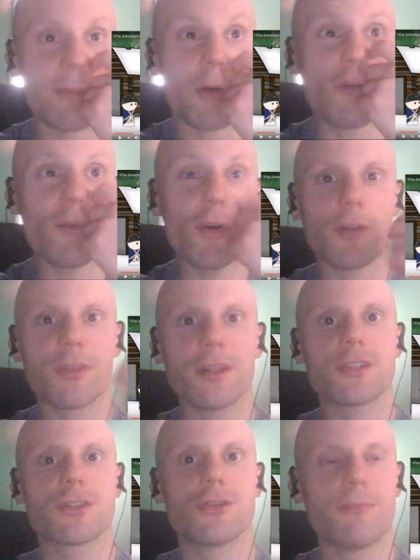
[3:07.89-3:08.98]
Overall,
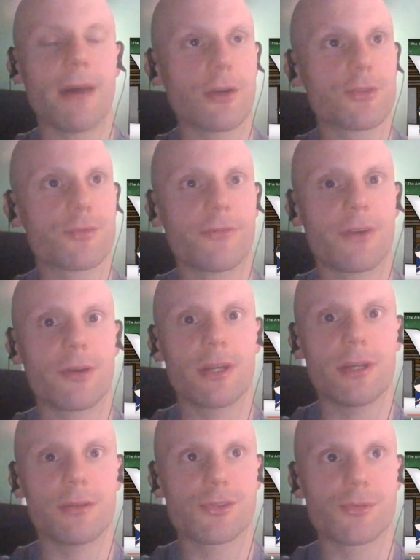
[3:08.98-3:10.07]
these two battles were
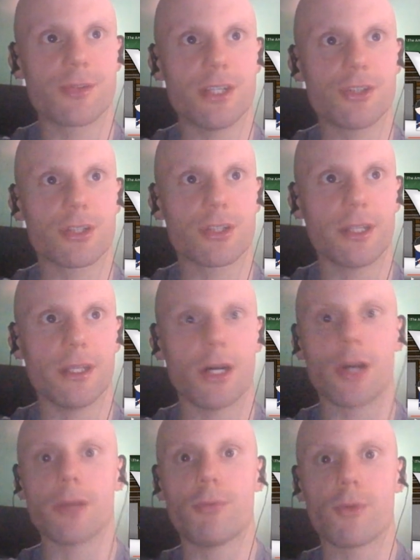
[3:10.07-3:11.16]
very strategically
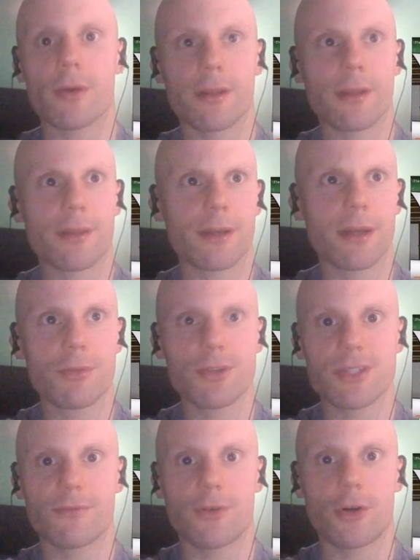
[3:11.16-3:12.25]
unimportant. The
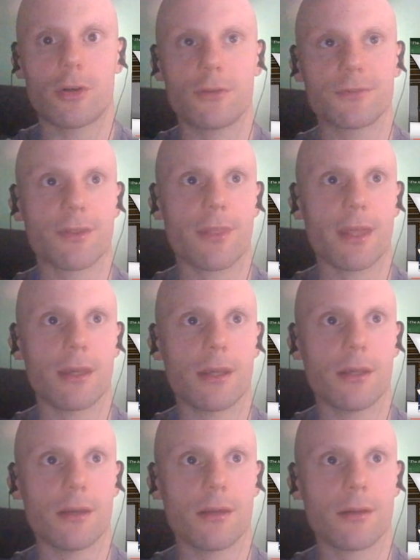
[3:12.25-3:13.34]
numbers involved,
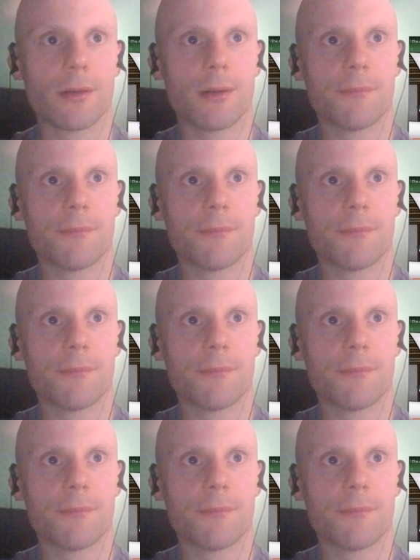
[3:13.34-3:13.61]
the